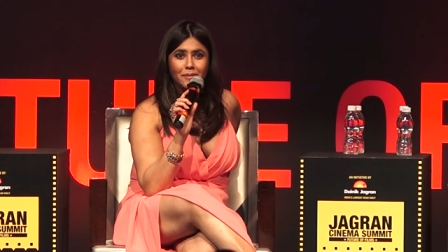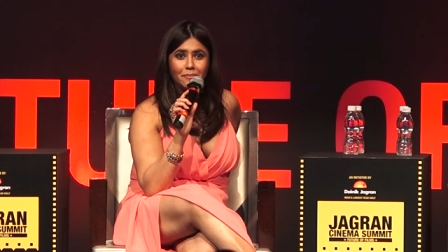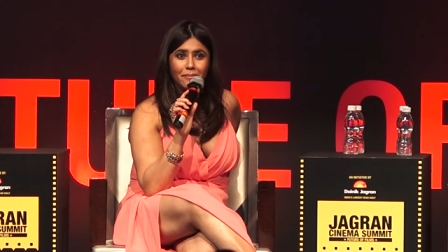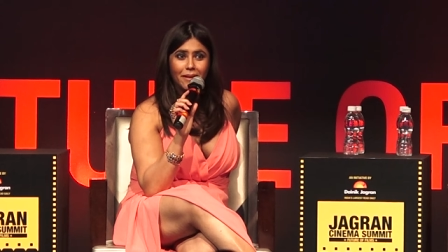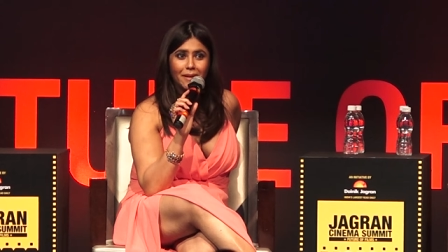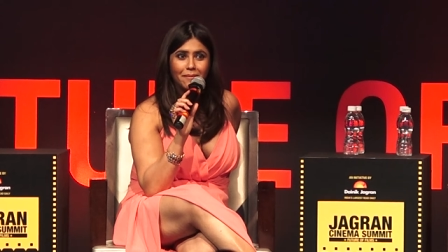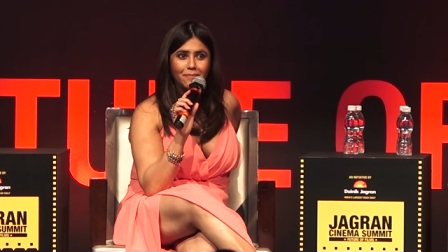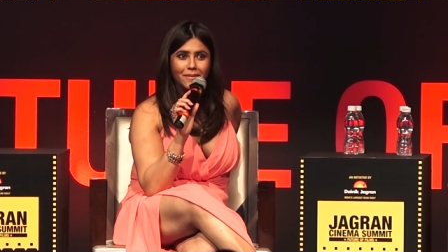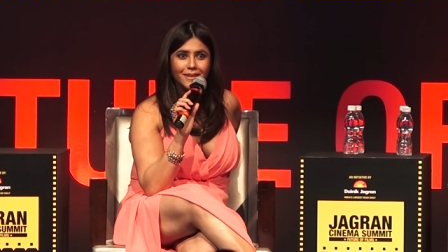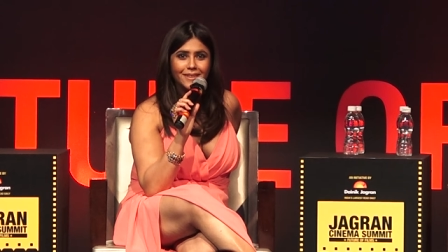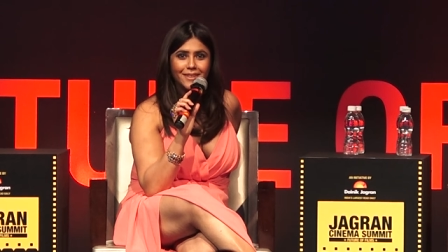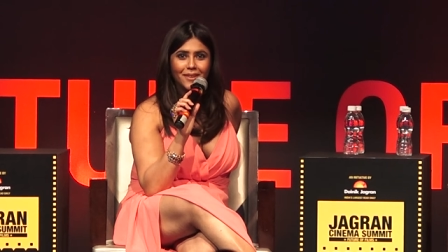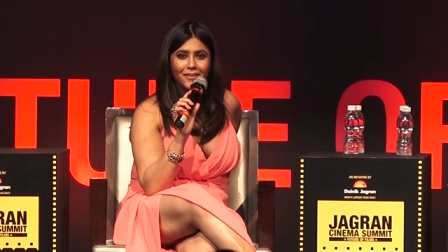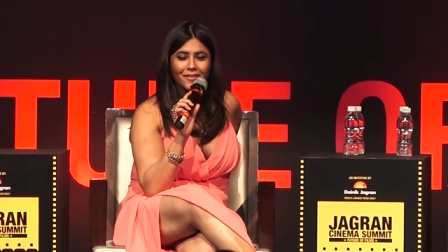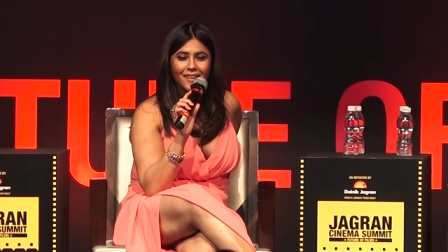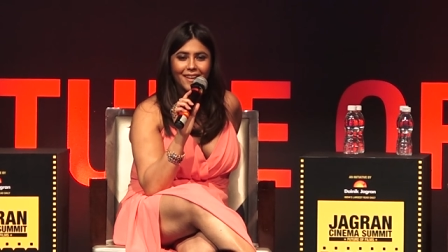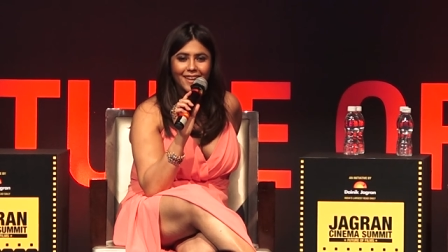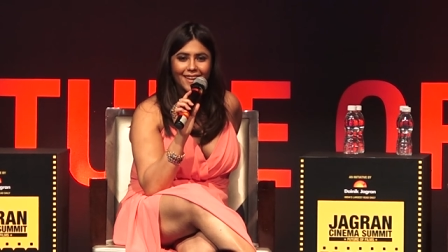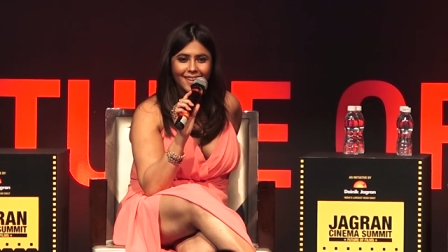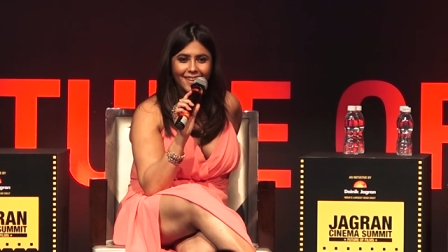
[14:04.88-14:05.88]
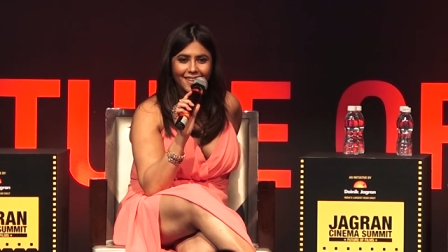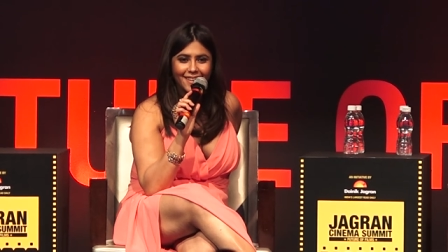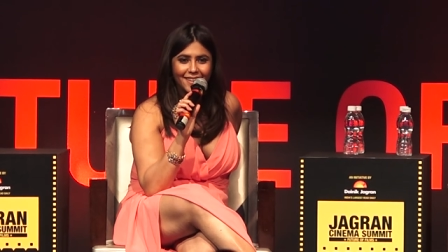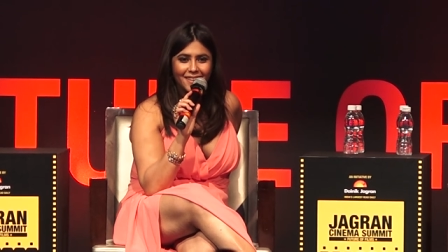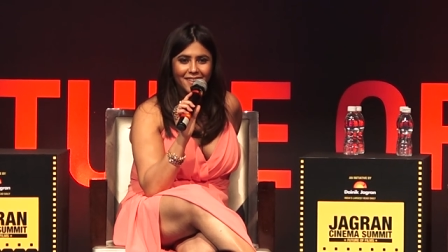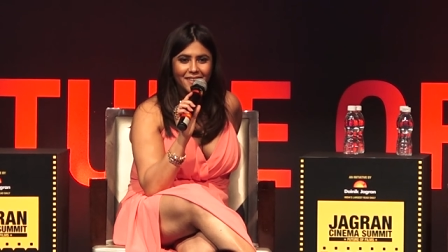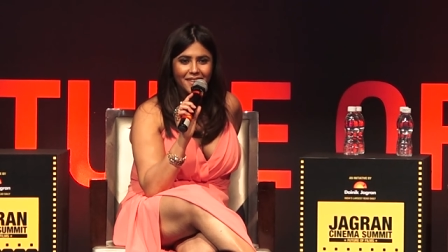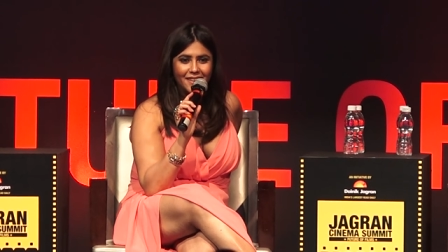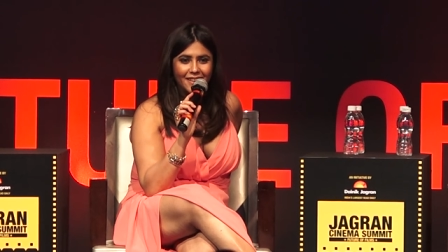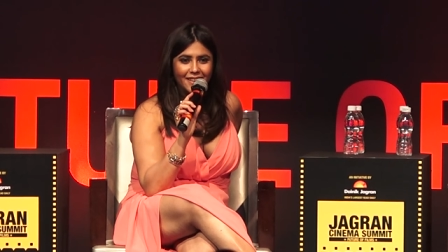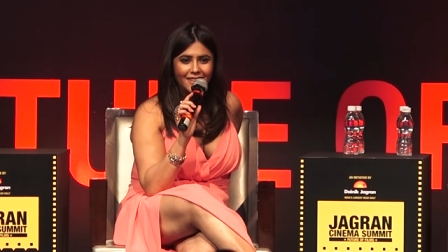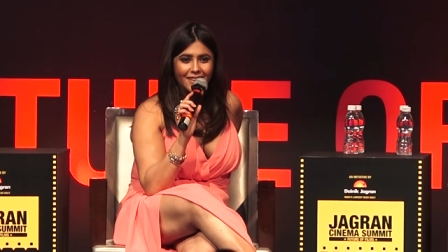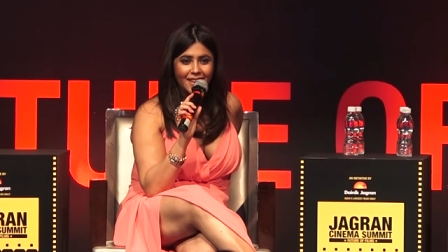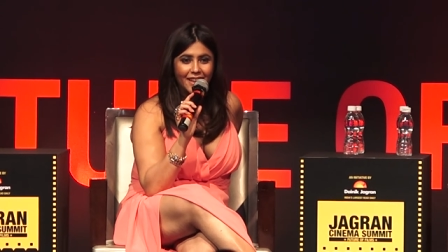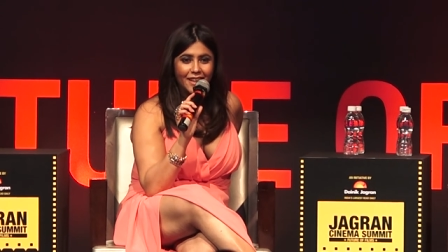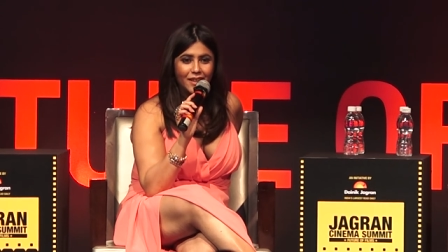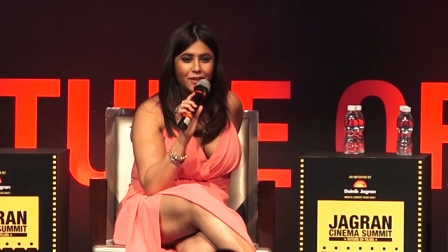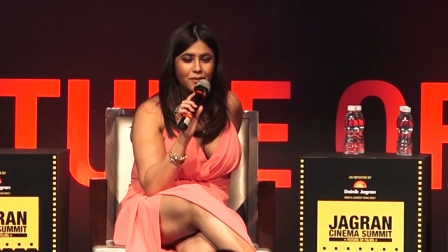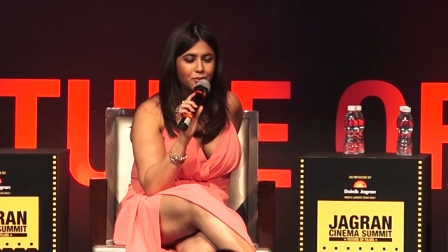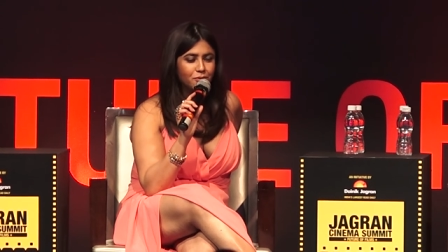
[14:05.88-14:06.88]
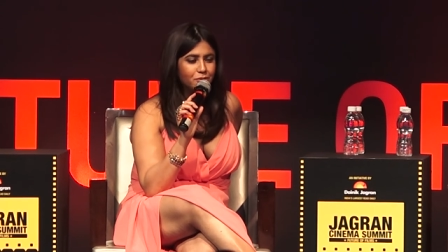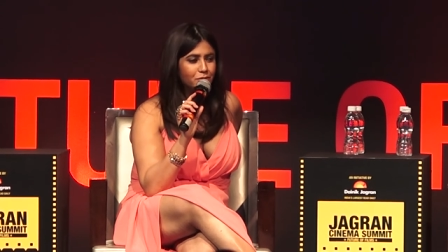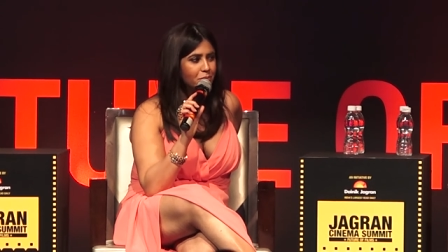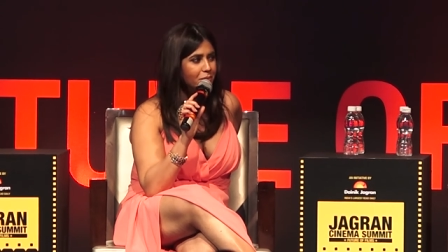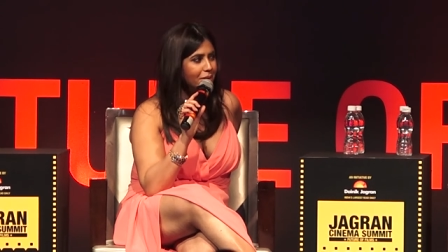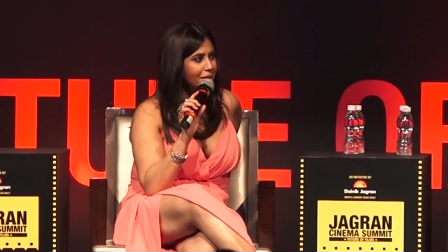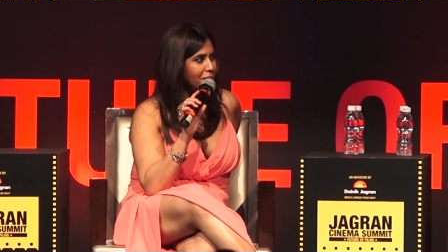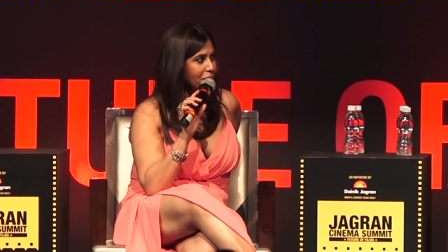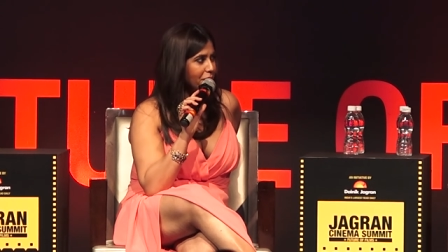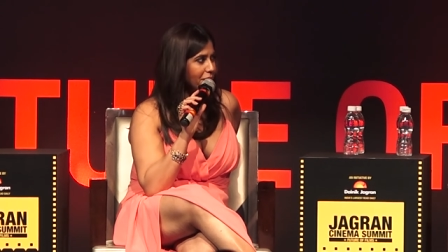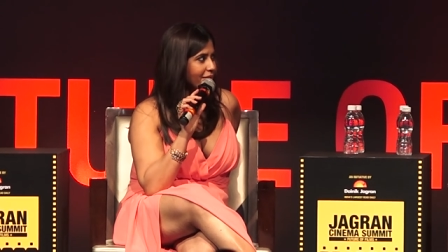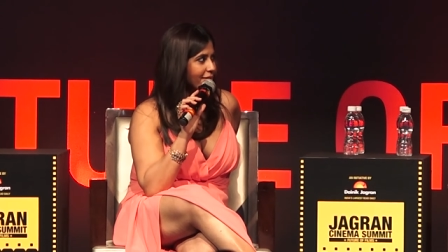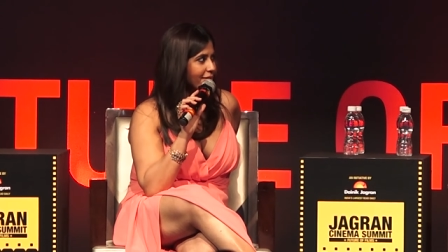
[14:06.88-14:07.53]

You made me sound like they get used to me. No,